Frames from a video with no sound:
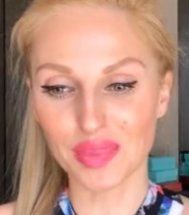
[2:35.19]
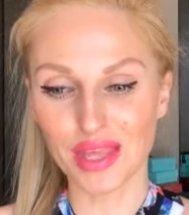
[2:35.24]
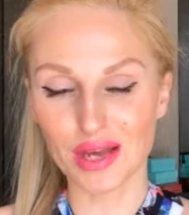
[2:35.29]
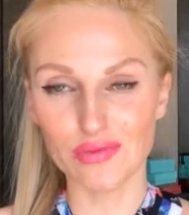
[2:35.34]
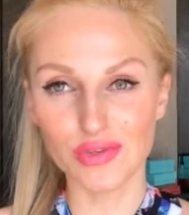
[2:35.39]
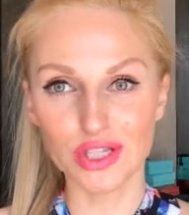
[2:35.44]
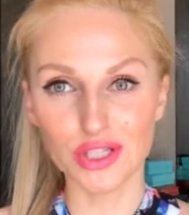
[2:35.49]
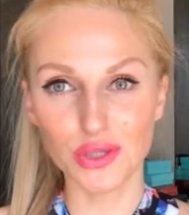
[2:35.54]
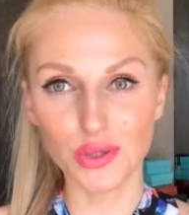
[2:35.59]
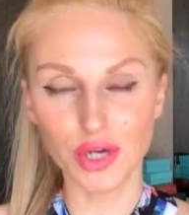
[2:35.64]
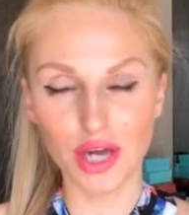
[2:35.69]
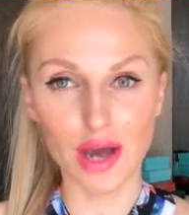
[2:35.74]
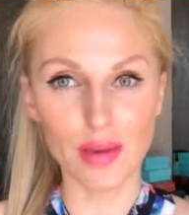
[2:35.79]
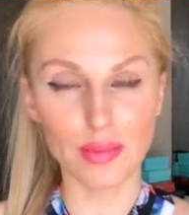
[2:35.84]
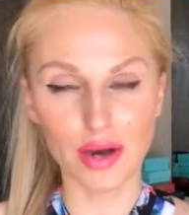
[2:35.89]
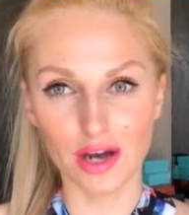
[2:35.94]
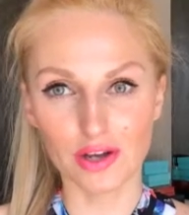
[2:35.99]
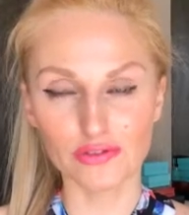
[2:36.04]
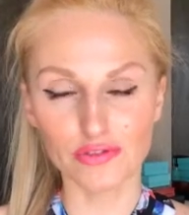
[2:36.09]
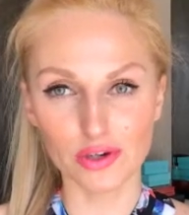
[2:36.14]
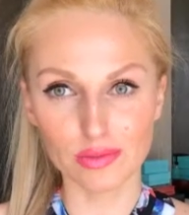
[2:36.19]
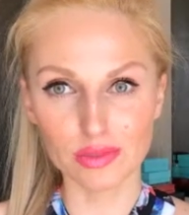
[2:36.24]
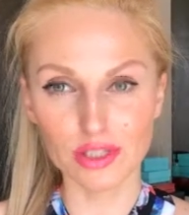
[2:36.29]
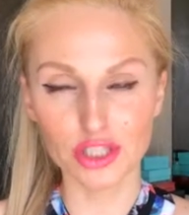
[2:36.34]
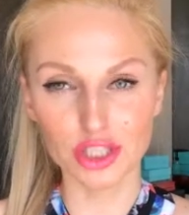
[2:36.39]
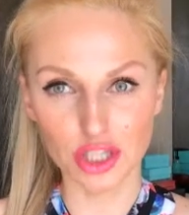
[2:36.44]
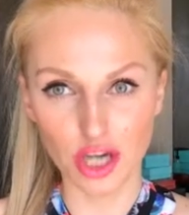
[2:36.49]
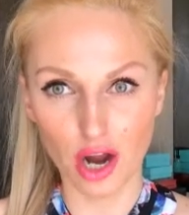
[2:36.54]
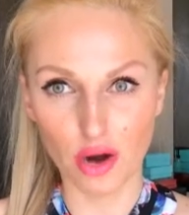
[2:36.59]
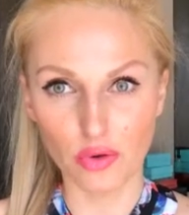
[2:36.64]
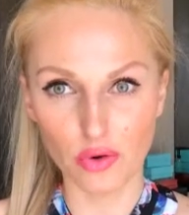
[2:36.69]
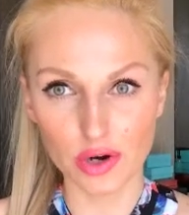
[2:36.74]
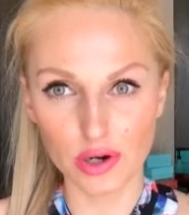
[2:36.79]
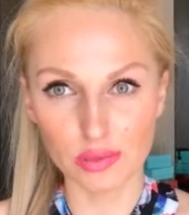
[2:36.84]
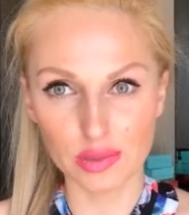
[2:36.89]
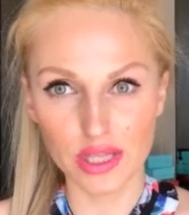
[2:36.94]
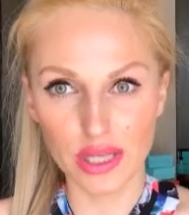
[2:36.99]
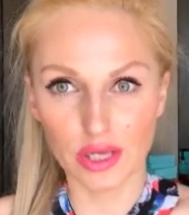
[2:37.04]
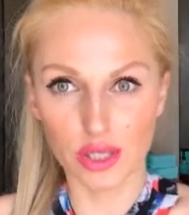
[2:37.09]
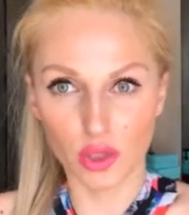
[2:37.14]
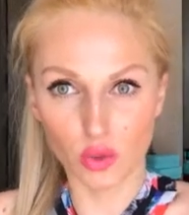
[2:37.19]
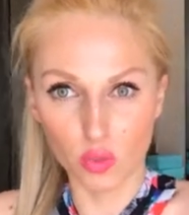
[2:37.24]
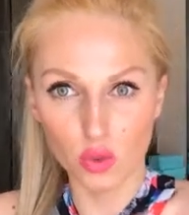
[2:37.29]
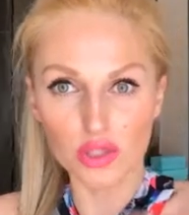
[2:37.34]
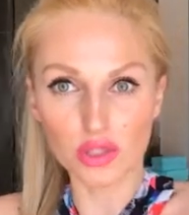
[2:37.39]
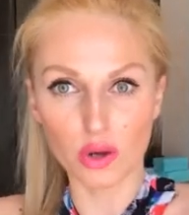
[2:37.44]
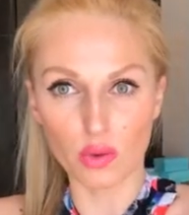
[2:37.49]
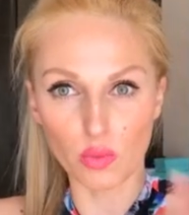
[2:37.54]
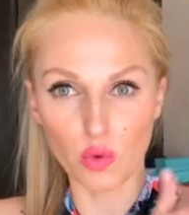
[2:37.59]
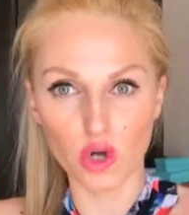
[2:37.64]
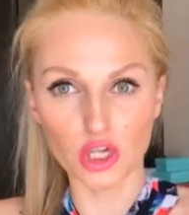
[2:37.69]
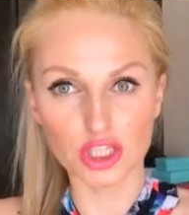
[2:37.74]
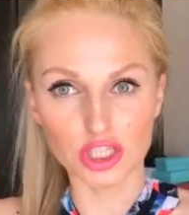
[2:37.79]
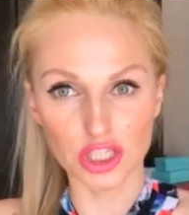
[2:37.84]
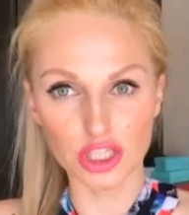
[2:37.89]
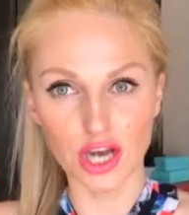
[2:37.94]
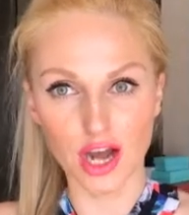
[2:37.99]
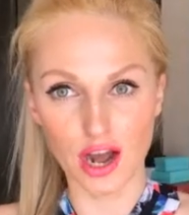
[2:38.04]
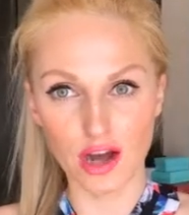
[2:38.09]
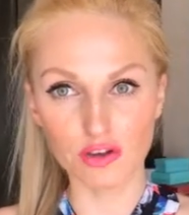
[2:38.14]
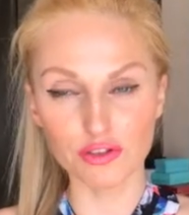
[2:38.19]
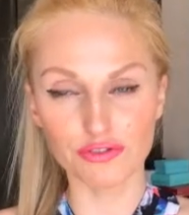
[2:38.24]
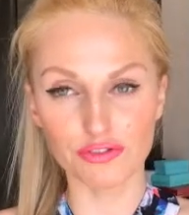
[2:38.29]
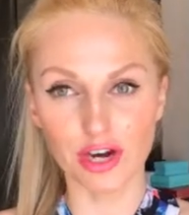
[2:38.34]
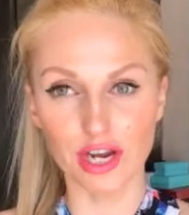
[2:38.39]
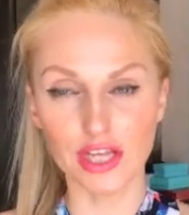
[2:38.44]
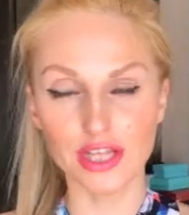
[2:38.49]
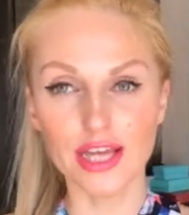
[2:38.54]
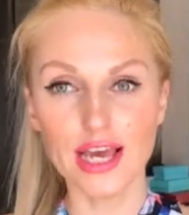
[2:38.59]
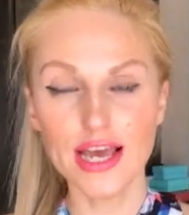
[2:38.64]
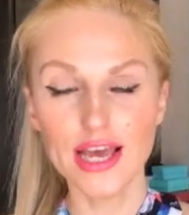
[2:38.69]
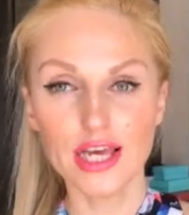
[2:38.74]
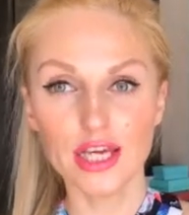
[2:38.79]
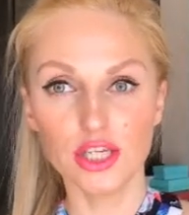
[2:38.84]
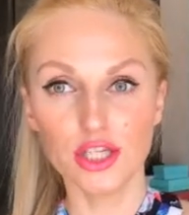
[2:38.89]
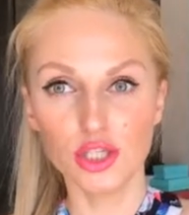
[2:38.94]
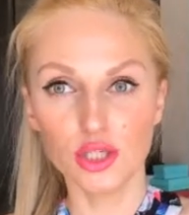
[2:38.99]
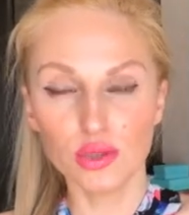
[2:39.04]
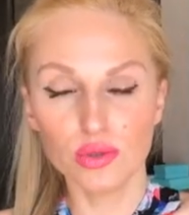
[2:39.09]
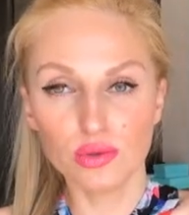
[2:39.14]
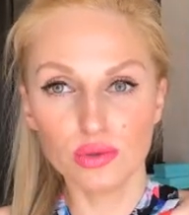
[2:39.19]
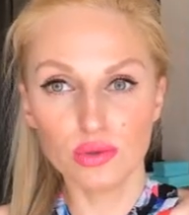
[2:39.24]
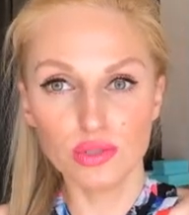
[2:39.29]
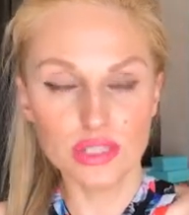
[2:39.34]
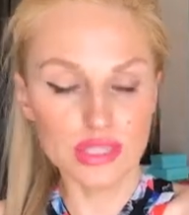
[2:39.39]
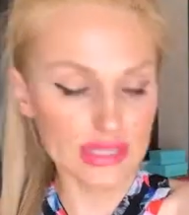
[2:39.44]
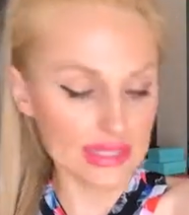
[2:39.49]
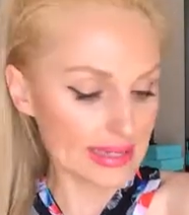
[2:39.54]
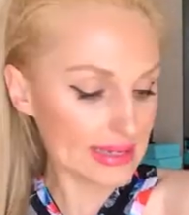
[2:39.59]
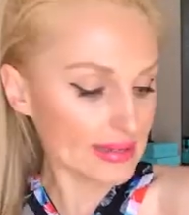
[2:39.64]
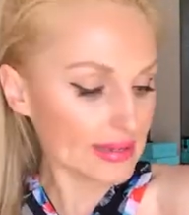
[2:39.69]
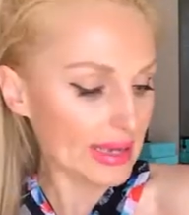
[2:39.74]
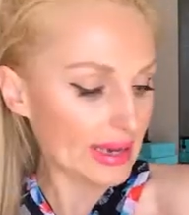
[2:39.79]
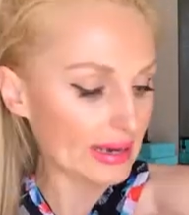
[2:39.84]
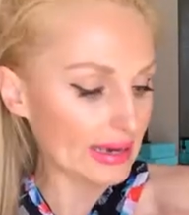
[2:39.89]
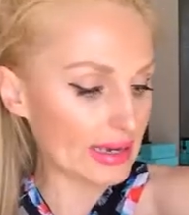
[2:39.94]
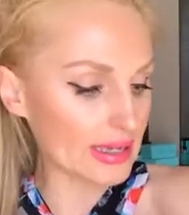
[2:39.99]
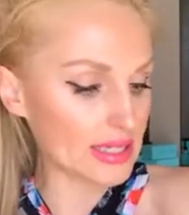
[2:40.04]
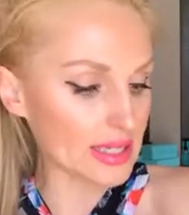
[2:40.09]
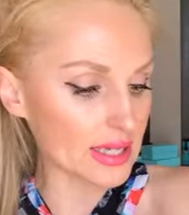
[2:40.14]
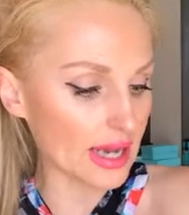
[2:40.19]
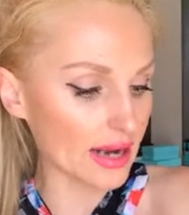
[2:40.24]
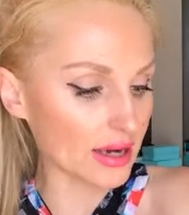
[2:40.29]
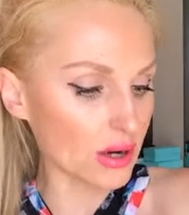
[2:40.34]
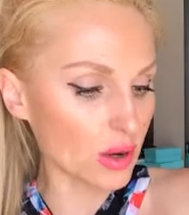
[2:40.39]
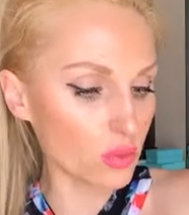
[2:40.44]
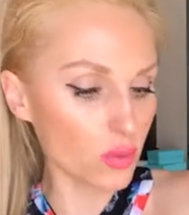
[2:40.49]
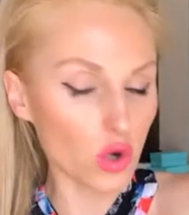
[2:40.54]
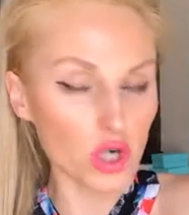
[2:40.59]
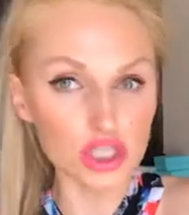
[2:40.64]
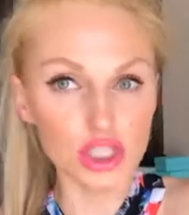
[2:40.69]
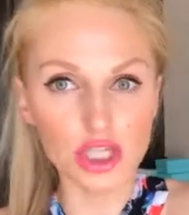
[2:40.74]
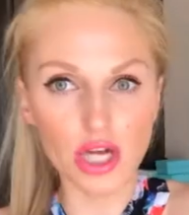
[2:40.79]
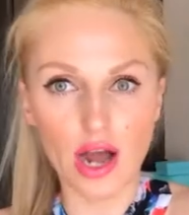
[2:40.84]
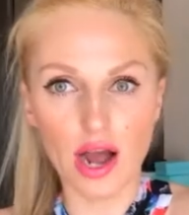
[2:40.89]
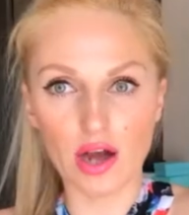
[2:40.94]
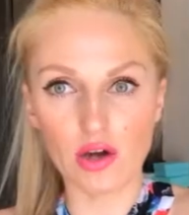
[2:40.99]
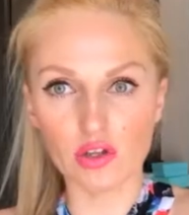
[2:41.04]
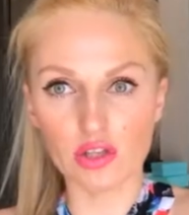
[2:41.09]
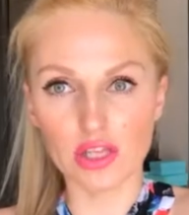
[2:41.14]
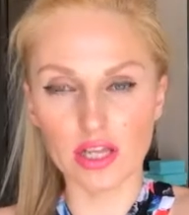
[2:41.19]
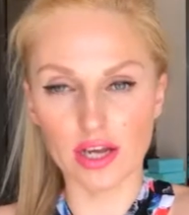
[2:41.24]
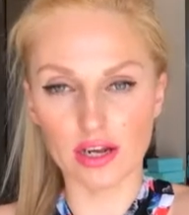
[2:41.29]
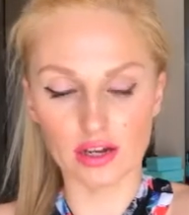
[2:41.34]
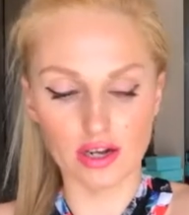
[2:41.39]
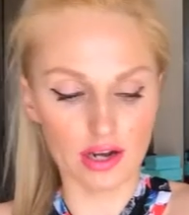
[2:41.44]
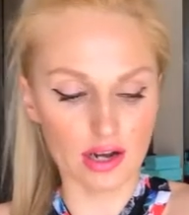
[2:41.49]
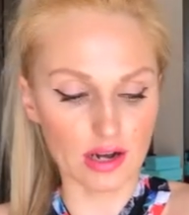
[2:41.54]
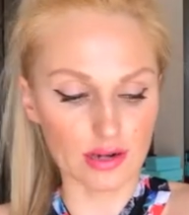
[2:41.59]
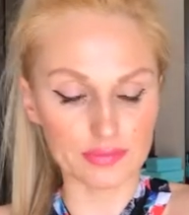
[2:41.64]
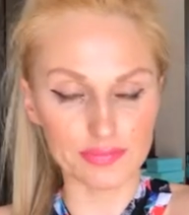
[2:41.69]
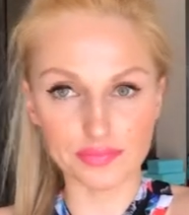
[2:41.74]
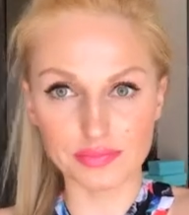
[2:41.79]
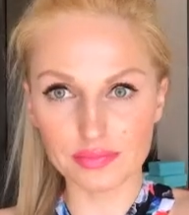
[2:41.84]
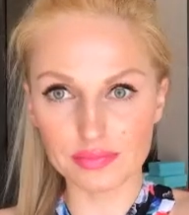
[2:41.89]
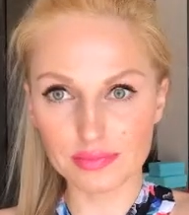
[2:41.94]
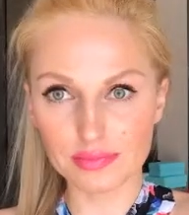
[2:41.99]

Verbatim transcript: when you come out from the shower like you want to wash it out right you see like it's kind of washed out like um,